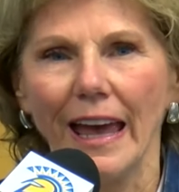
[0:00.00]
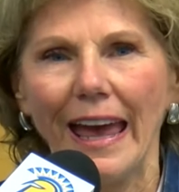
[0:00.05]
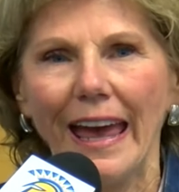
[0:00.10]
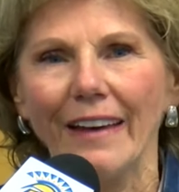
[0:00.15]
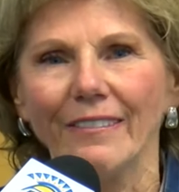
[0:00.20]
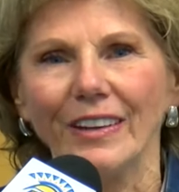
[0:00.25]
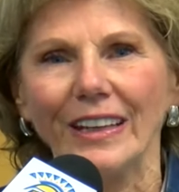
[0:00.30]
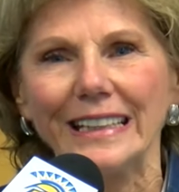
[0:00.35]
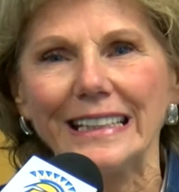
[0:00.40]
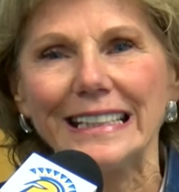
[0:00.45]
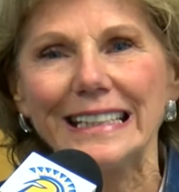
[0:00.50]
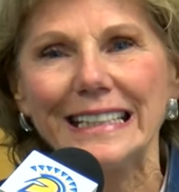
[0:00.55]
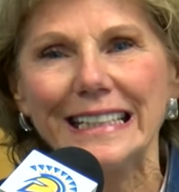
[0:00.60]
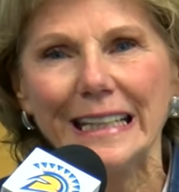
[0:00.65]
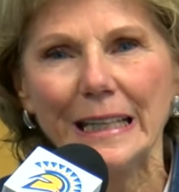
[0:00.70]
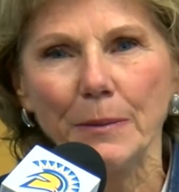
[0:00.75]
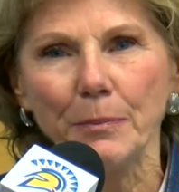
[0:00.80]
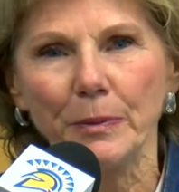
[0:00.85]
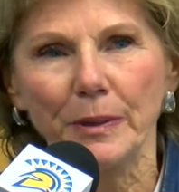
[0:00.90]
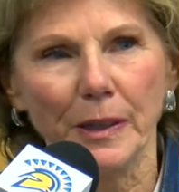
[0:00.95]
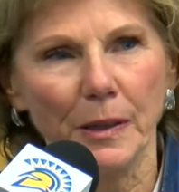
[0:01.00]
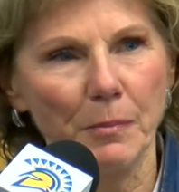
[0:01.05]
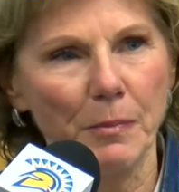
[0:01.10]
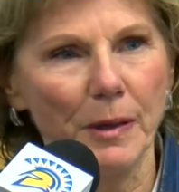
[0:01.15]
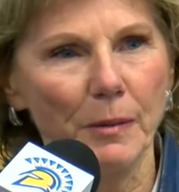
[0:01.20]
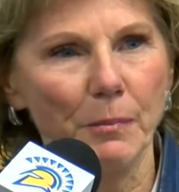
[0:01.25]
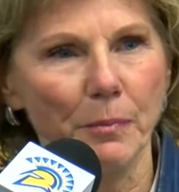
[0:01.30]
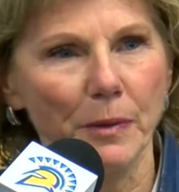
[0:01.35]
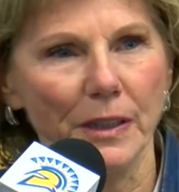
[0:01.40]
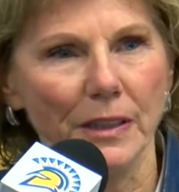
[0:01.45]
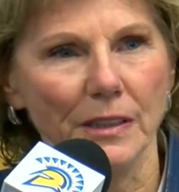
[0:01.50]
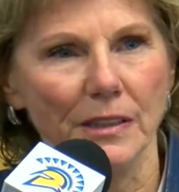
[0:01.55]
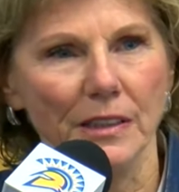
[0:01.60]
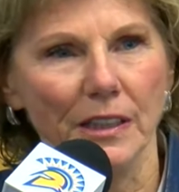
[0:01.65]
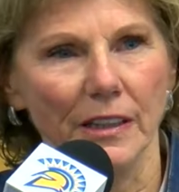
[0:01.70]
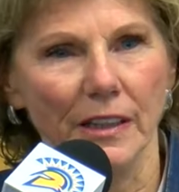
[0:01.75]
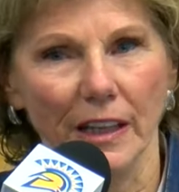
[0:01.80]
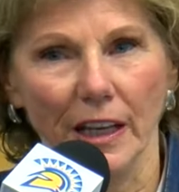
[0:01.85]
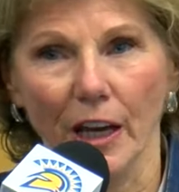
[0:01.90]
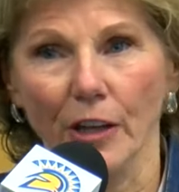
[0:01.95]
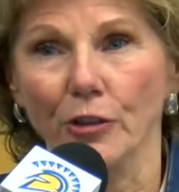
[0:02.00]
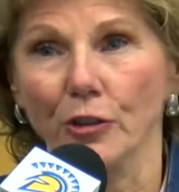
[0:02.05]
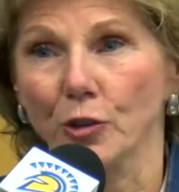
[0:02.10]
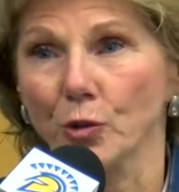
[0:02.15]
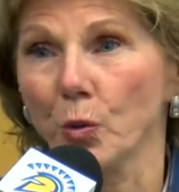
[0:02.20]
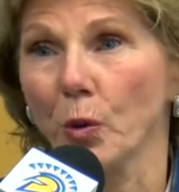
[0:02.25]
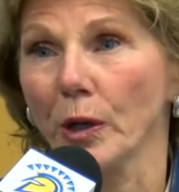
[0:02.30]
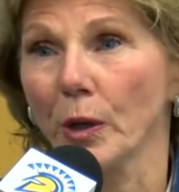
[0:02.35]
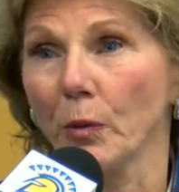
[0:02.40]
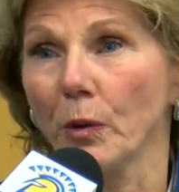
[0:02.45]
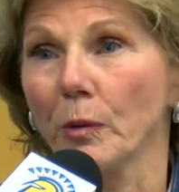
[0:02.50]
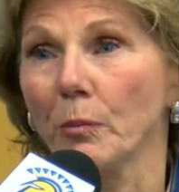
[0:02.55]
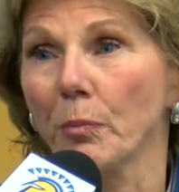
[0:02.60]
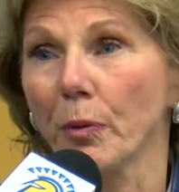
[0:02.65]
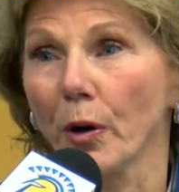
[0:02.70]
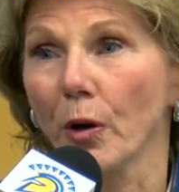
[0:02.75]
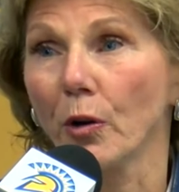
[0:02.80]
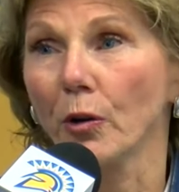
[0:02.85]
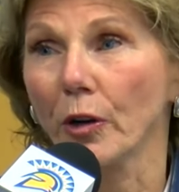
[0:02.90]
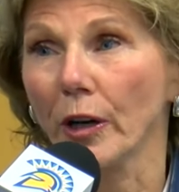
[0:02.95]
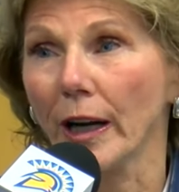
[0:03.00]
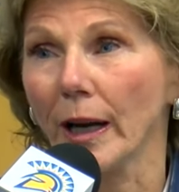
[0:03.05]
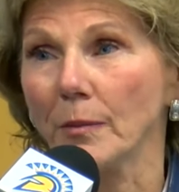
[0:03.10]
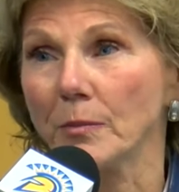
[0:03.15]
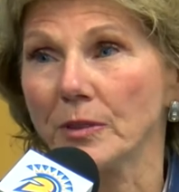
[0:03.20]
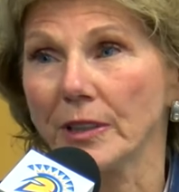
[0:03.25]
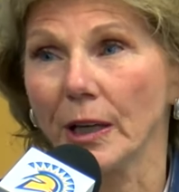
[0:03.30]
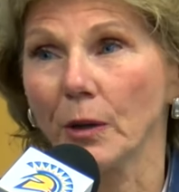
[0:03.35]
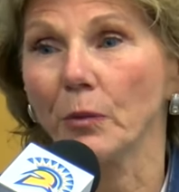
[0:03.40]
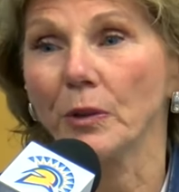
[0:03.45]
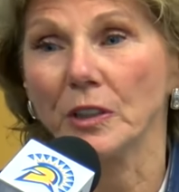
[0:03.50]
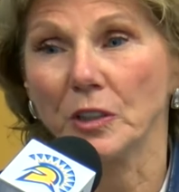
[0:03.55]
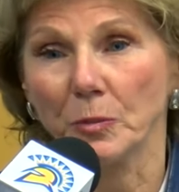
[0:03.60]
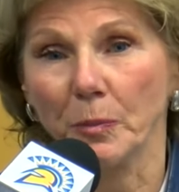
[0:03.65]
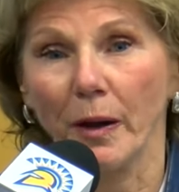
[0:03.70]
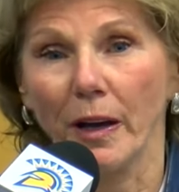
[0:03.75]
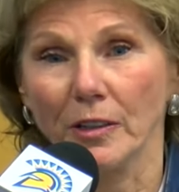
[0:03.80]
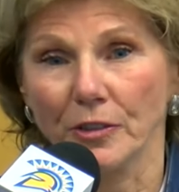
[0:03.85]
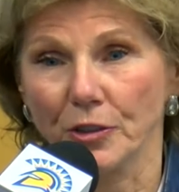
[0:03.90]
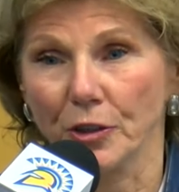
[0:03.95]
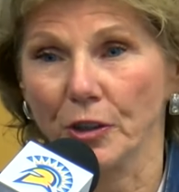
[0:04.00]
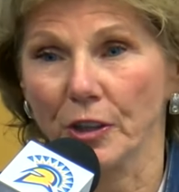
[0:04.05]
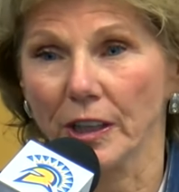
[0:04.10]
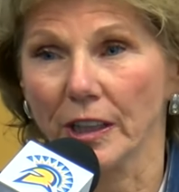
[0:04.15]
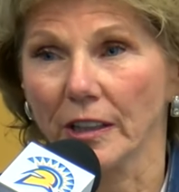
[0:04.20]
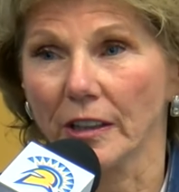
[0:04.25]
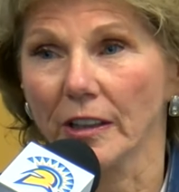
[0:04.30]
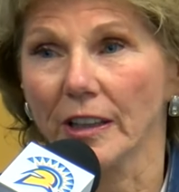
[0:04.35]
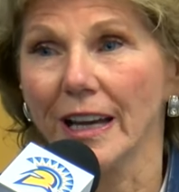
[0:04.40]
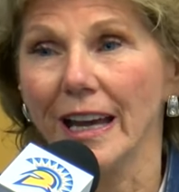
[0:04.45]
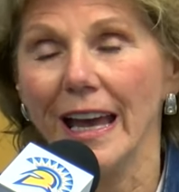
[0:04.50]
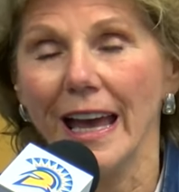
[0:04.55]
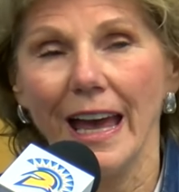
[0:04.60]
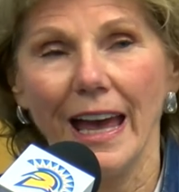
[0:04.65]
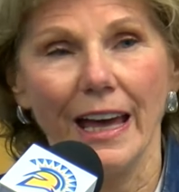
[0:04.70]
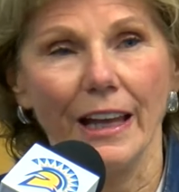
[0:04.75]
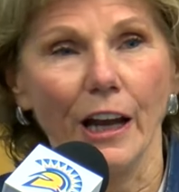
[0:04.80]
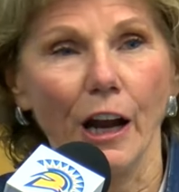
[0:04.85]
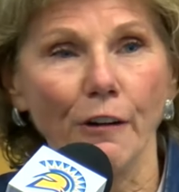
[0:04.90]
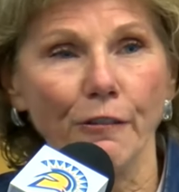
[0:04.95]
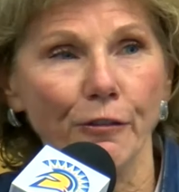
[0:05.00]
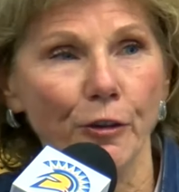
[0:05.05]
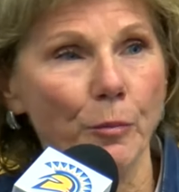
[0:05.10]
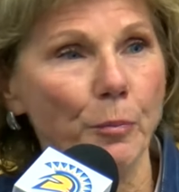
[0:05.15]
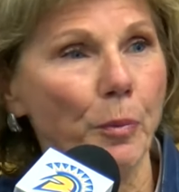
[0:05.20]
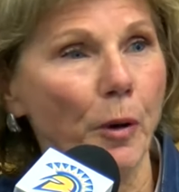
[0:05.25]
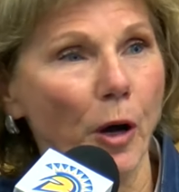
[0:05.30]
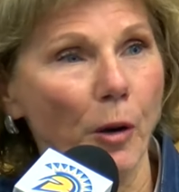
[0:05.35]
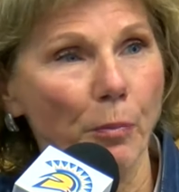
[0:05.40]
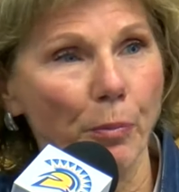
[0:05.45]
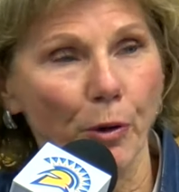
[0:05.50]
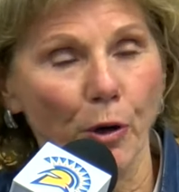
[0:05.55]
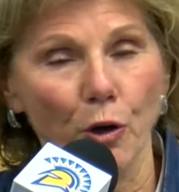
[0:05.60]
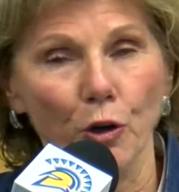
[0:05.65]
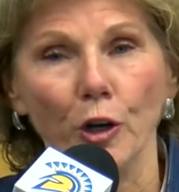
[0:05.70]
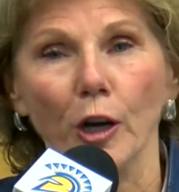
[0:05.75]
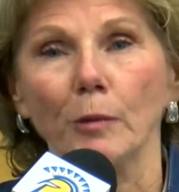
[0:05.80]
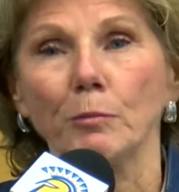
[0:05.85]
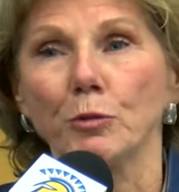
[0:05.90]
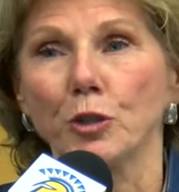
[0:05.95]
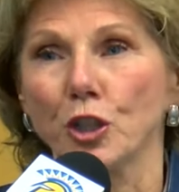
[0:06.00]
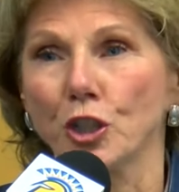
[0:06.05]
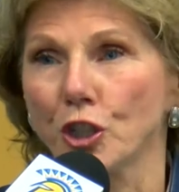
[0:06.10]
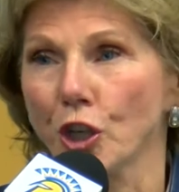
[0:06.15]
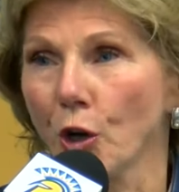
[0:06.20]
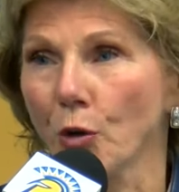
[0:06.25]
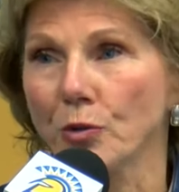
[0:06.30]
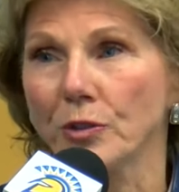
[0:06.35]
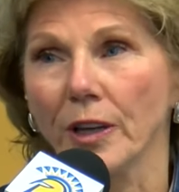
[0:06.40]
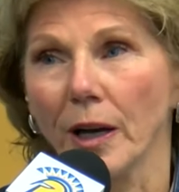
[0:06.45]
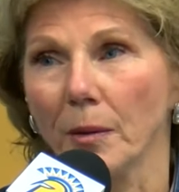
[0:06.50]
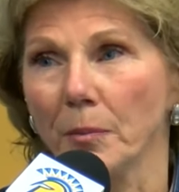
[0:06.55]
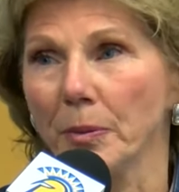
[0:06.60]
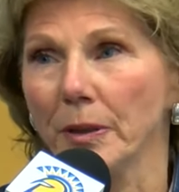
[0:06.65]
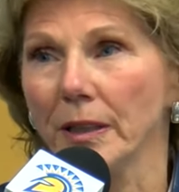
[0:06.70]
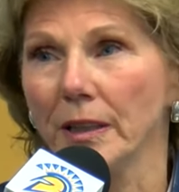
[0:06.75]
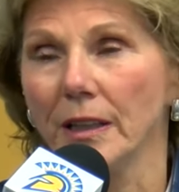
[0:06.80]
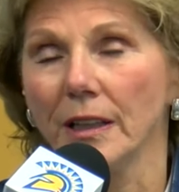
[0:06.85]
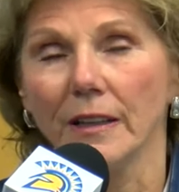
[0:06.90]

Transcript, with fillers: have a deep commitment to the other 21 programs that we sponsor here, and our football program shows up.